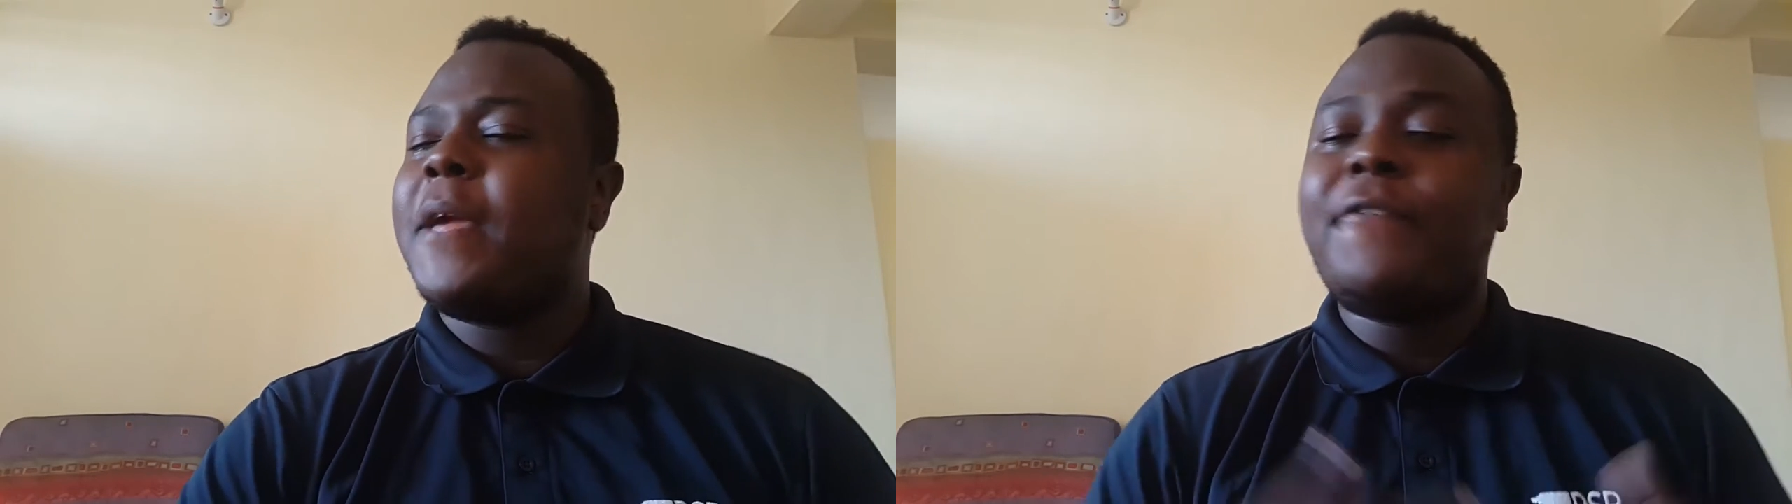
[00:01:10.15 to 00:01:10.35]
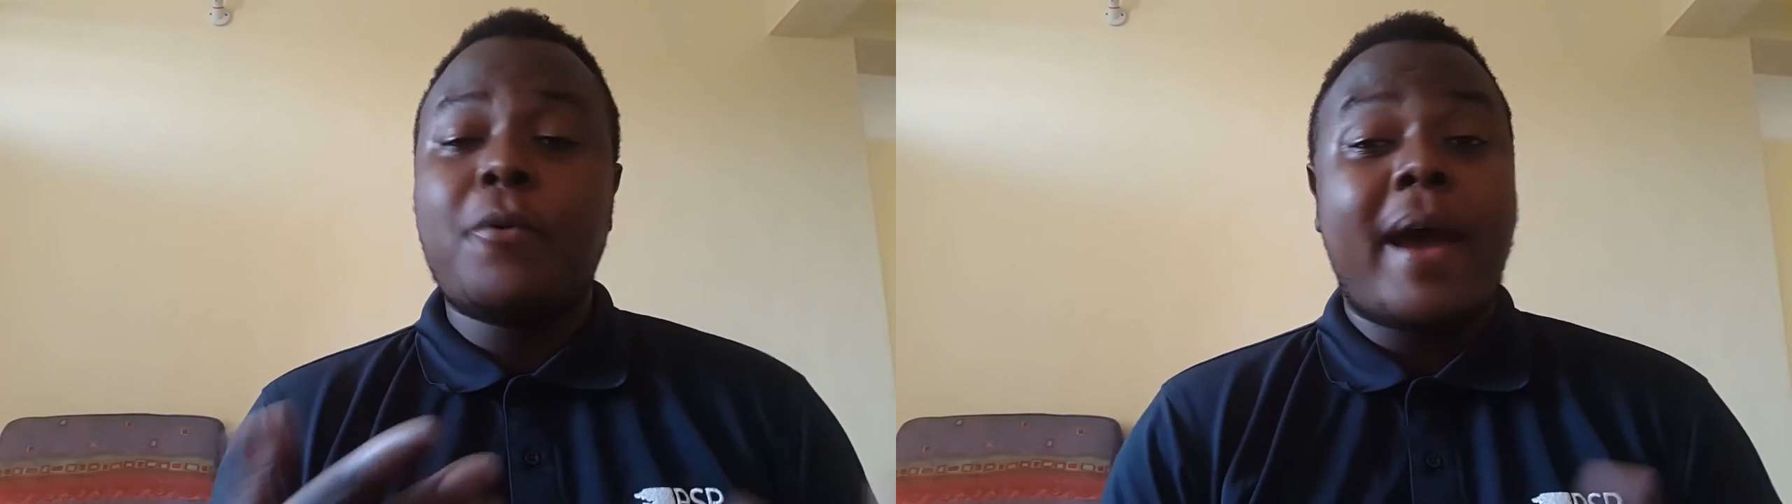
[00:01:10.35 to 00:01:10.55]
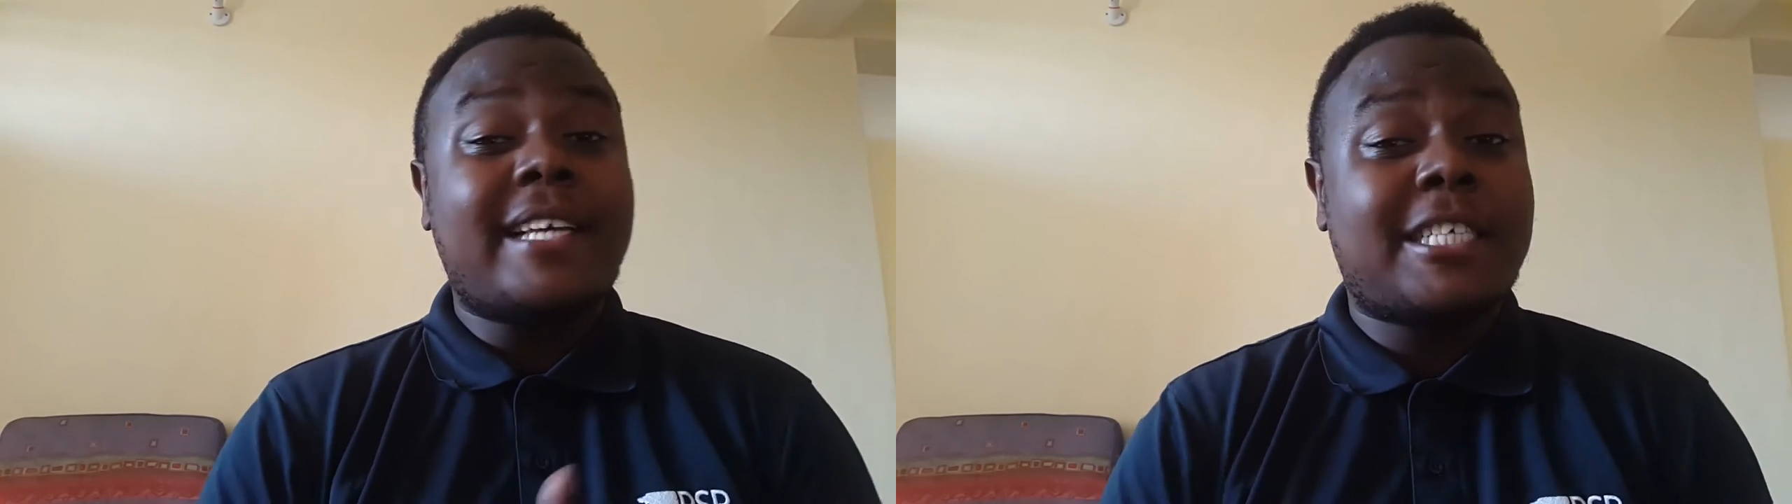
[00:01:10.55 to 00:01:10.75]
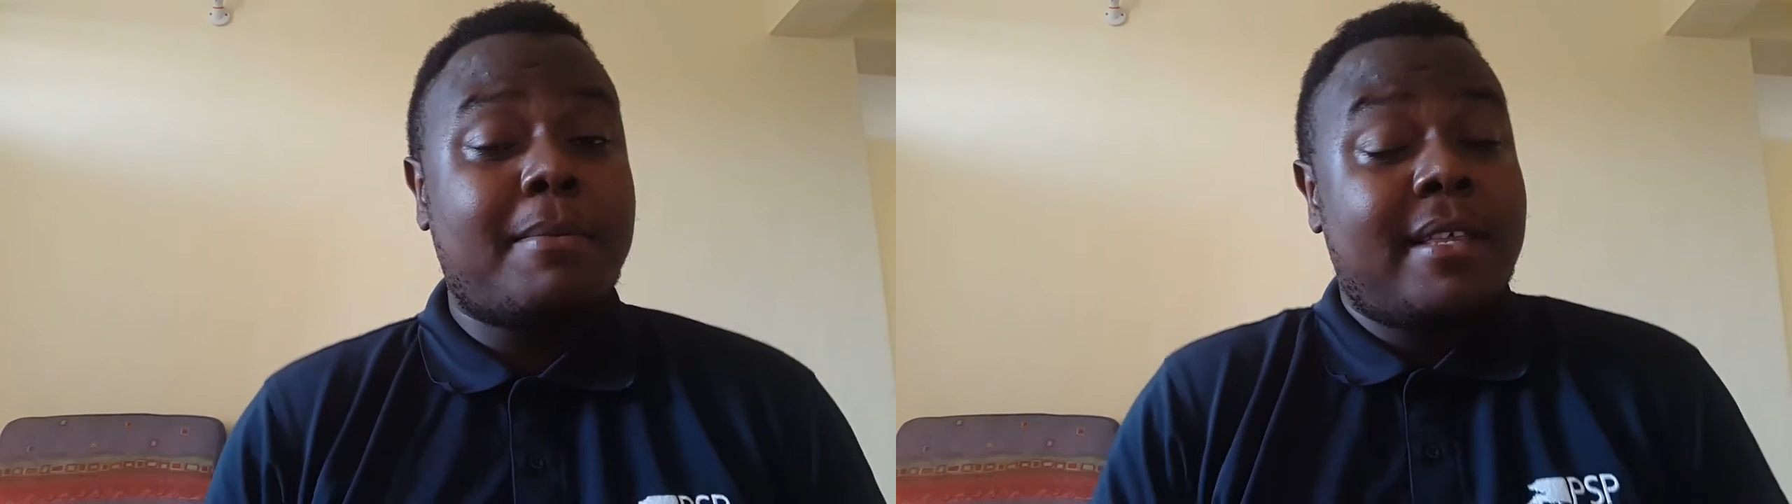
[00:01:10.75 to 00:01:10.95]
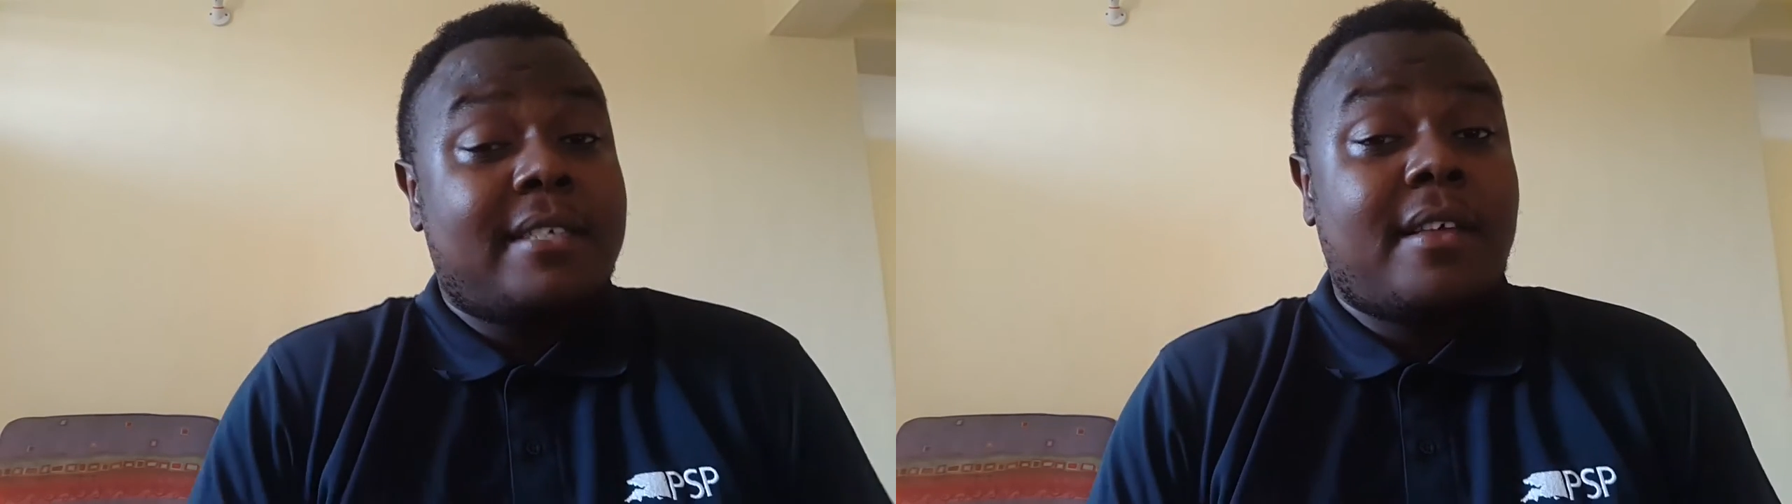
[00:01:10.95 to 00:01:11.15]
If you ask
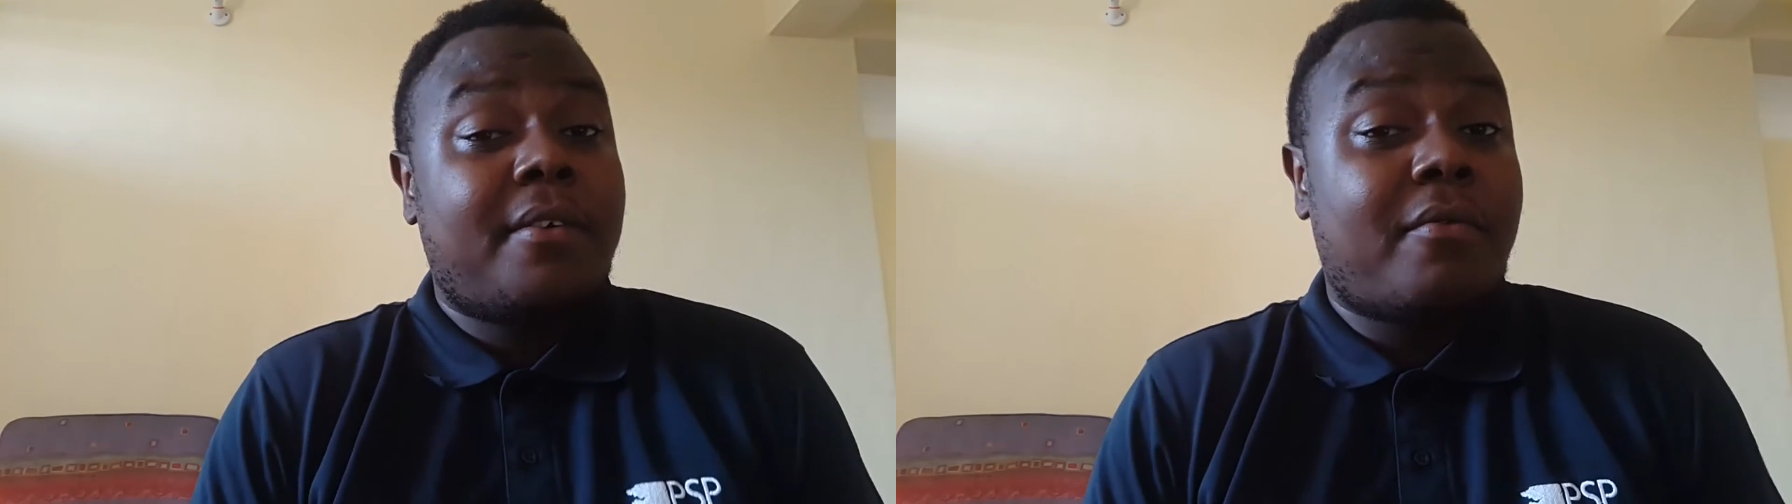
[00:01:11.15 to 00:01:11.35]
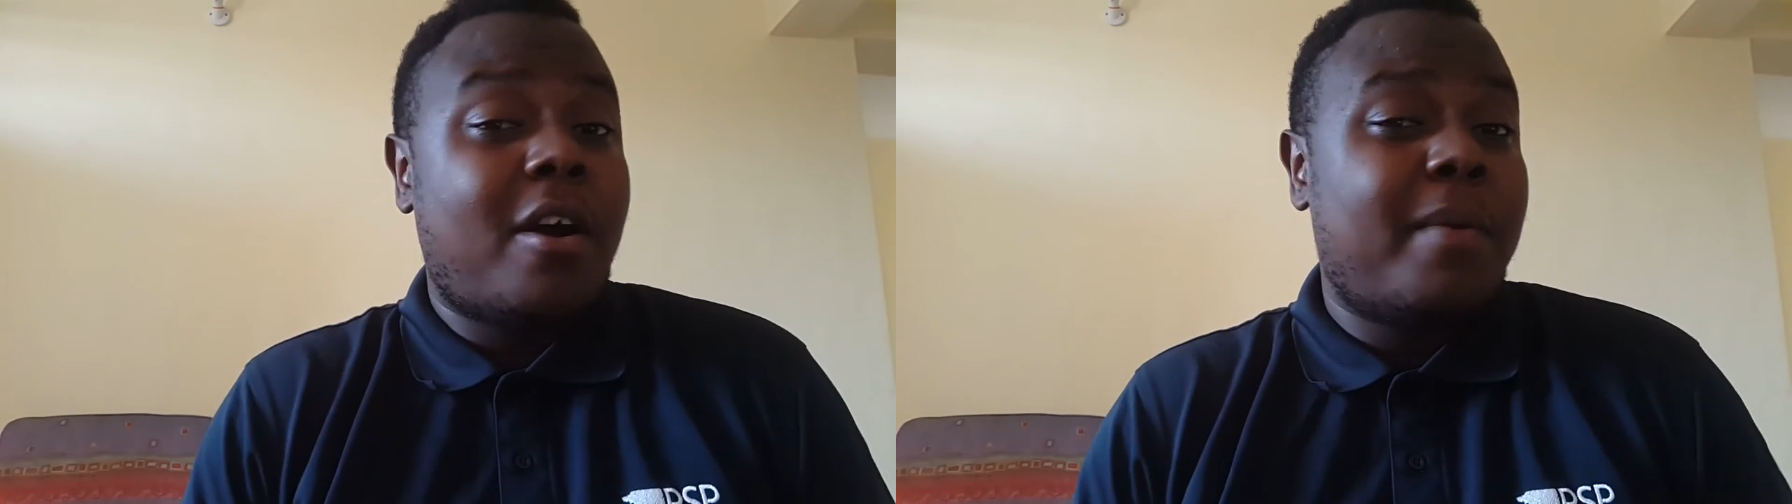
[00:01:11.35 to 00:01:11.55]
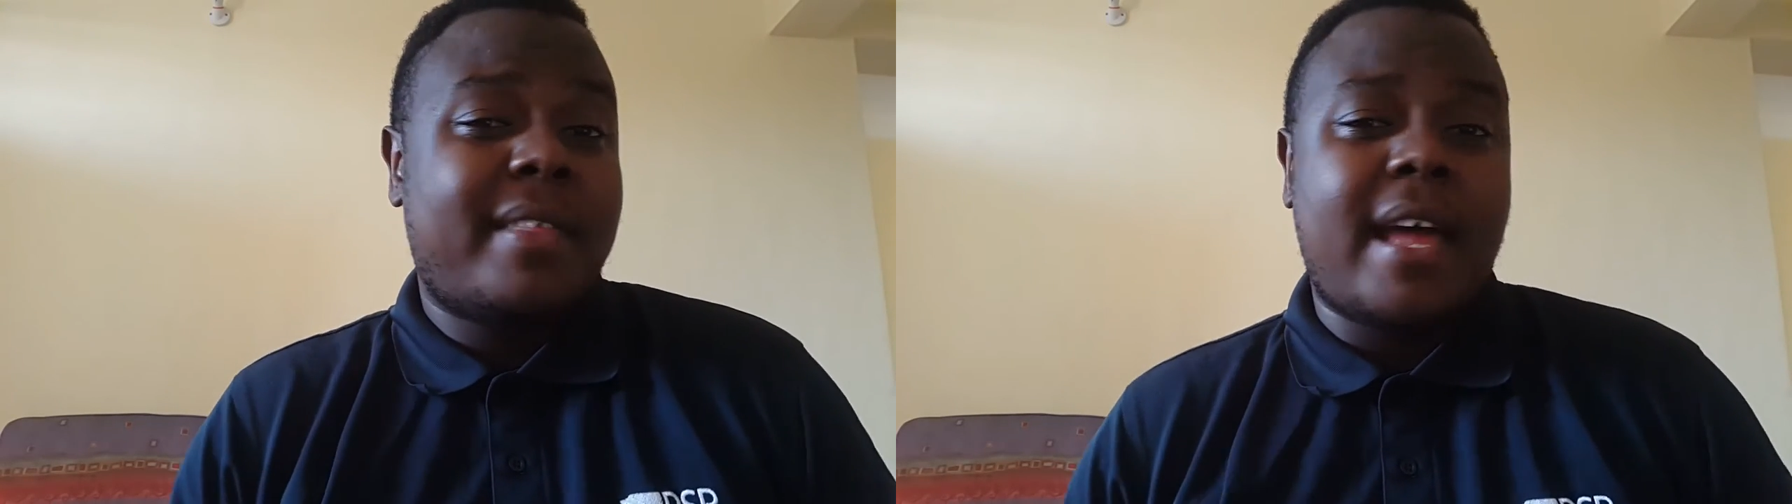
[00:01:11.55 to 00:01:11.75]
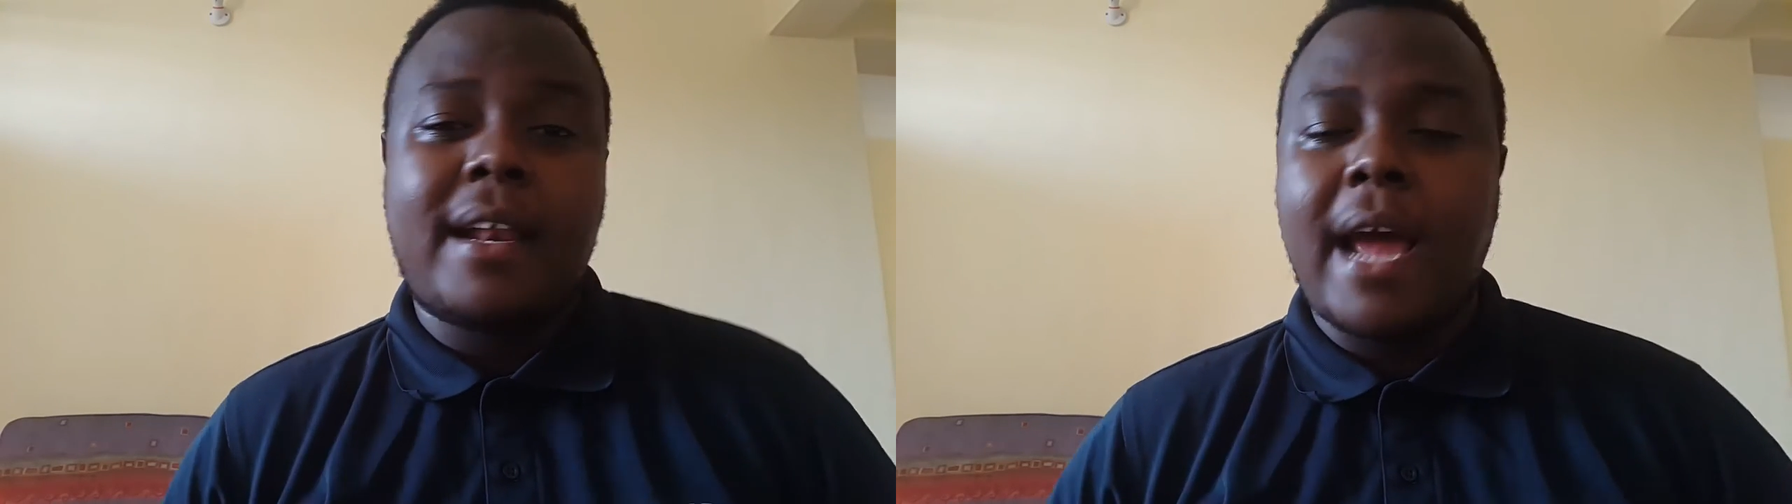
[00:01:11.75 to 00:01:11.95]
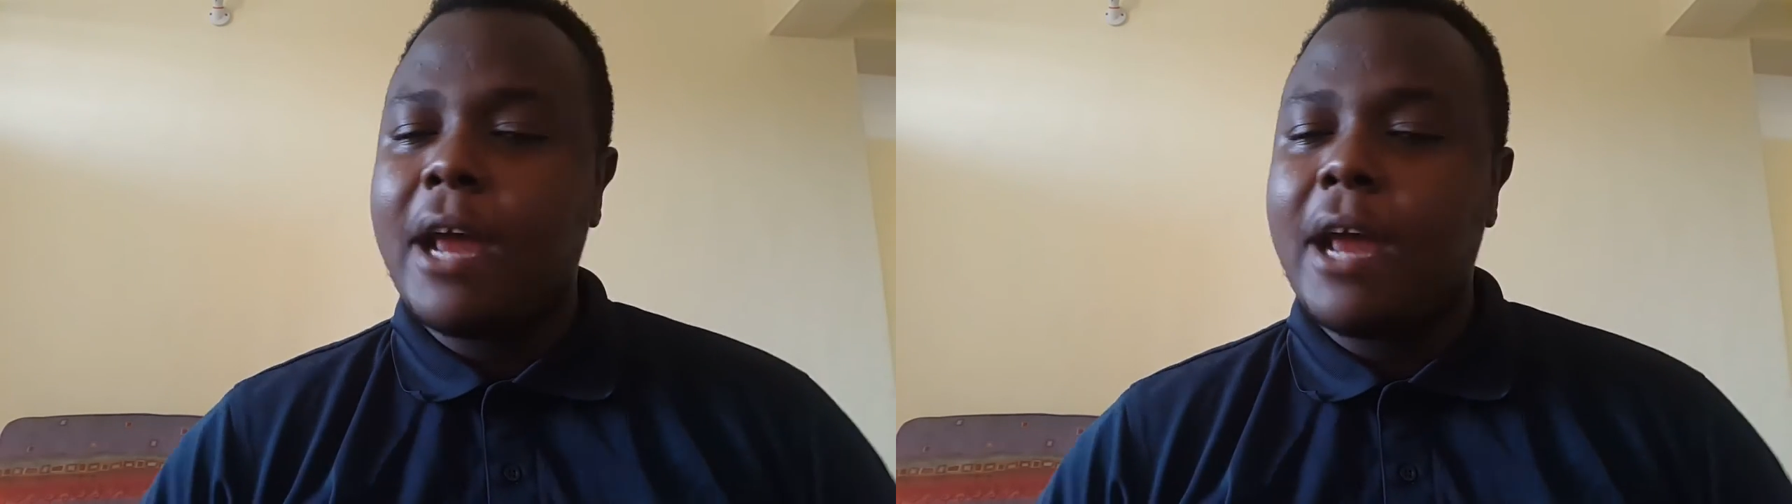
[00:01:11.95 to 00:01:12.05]
me, there's nothing wrong with that.